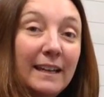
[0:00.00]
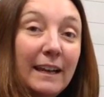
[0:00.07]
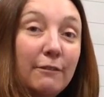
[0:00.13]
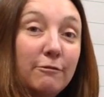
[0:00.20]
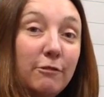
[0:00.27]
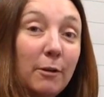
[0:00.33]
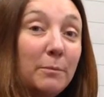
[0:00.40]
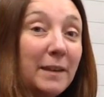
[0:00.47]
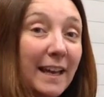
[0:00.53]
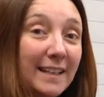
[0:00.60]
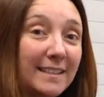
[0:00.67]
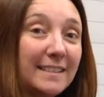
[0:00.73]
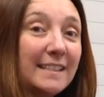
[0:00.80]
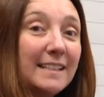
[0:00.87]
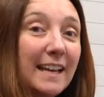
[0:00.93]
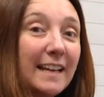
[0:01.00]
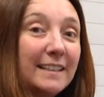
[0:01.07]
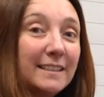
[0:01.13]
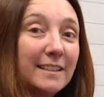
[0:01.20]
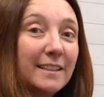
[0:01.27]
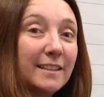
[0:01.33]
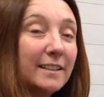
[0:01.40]
Now from
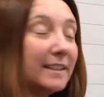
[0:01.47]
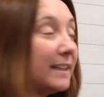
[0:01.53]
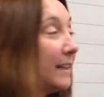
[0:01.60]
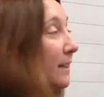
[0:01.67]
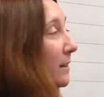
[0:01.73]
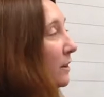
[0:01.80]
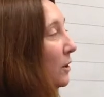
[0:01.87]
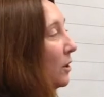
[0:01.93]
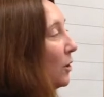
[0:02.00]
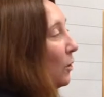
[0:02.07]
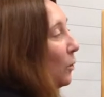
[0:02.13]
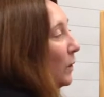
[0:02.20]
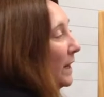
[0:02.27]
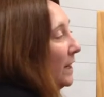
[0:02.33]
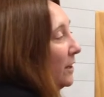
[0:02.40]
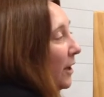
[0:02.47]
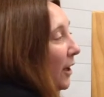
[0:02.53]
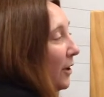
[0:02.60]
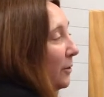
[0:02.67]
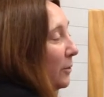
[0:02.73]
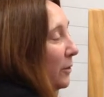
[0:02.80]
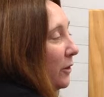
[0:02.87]
yesterday's learning, we
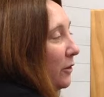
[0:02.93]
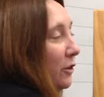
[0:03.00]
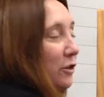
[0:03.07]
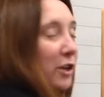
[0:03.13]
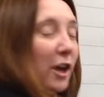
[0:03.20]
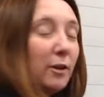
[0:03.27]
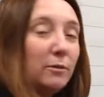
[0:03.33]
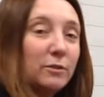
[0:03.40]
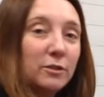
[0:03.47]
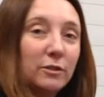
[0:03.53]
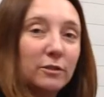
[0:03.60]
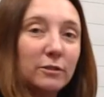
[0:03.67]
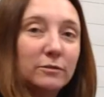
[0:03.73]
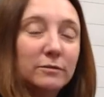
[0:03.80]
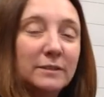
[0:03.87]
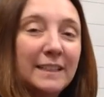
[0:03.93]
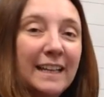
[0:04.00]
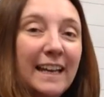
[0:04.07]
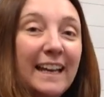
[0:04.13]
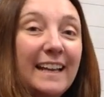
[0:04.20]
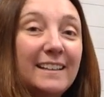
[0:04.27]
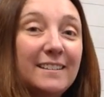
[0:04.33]
know that the total
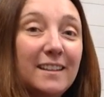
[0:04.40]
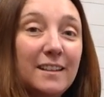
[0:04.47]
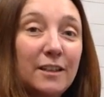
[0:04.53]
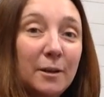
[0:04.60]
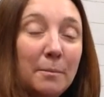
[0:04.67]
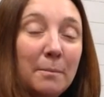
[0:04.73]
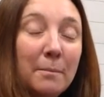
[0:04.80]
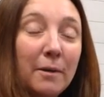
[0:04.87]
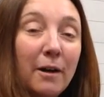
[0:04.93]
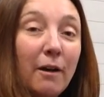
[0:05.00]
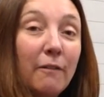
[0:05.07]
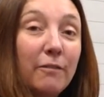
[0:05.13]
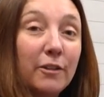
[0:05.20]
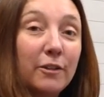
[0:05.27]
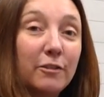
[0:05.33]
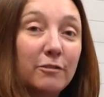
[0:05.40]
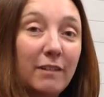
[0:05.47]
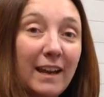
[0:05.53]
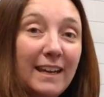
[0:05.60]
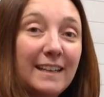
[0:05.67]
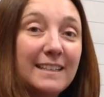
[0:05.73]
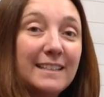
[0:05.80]
is the number of the
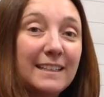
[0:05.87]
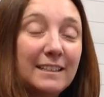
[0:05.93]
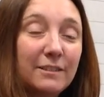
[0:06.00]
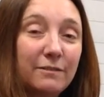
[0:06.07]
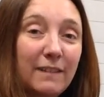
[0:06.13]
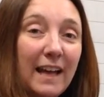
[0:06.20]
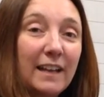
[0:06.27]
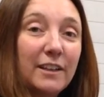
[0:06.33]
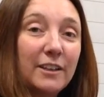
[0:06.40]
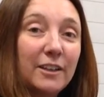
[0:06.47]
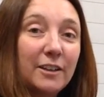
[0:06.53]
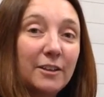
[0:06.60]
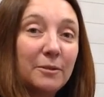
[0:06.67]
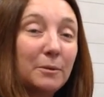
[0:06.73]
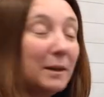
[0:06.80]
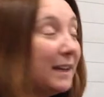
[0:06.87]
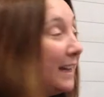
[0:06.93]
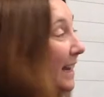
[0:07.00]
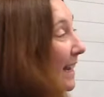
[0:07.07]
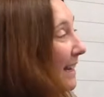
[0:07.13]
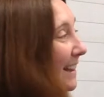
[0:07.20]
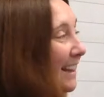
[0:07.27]
greatest value
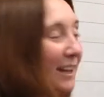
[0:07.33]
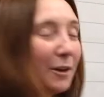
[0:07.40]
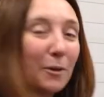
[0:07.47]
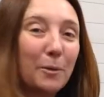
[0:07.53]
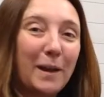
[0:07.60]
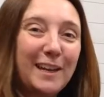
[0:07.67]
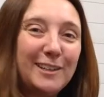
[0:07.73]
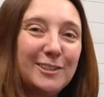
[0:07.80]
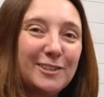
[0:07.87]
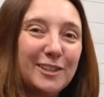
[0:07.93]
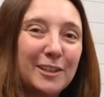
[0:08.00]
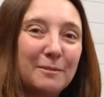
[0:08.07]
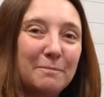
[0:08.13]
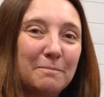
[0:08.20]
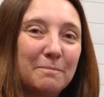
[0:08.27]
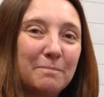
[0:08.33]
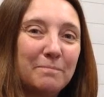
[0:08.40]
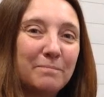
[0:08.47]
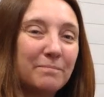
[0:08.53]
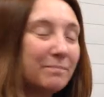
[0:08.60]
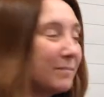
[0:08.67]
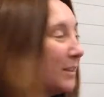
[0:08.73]
in the equation.
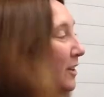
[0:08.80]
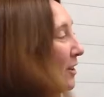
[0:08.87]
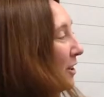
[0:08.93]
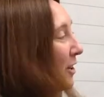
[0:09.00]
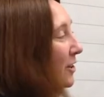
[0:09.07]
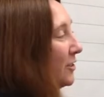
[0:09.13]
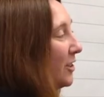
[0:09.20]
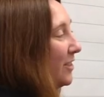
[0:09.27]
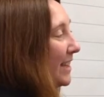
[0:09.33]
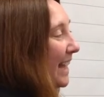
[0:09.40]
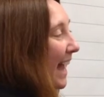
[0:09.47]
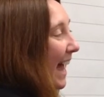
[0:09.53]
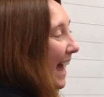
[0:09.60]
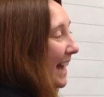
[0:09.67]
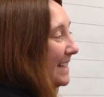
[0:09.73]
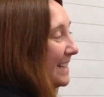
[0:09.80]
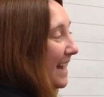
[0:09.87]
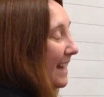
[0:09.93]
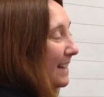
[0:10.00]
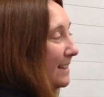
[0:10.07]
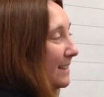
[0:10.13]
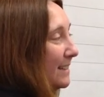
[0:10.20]
So the add
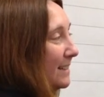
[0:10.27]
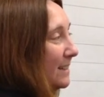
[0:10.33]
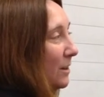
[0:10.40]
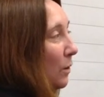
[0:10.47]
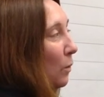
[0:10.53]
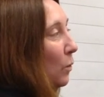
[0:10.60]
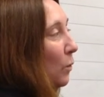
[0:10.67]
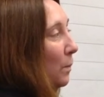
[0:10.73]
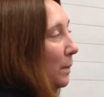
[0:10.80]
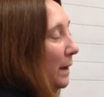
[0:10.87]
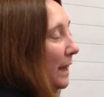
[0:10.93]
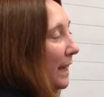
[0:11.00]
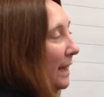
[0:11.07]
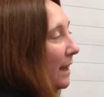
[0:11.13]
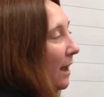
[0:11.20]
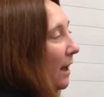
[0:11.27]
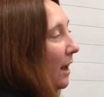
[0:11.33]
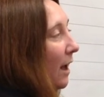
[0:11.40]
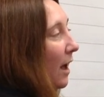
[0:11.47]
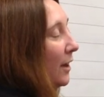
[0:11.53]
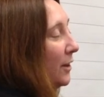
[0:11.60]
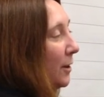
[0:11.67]
end will be
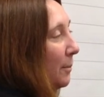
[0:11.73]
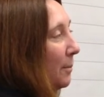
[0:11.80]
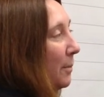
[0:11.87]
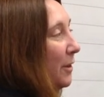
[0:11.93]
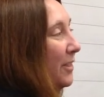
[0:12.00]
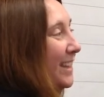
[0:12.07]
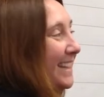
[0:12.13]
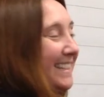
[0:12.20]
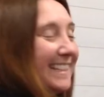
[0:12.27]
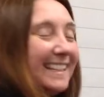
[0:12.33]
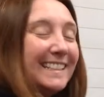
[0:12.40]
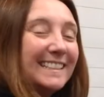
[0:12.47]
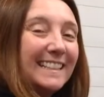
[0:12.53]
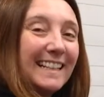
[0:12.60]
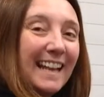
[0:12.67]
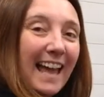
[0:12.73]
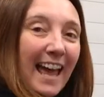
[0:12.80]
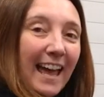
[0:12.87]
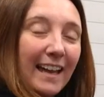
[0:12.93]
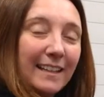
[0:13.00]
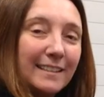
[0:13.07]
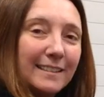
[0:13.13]
a number that is
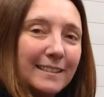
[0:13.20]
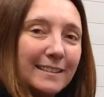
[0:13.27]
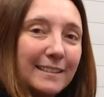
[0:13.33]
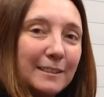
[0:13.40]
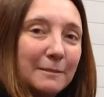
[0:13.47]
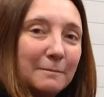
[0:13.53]
less.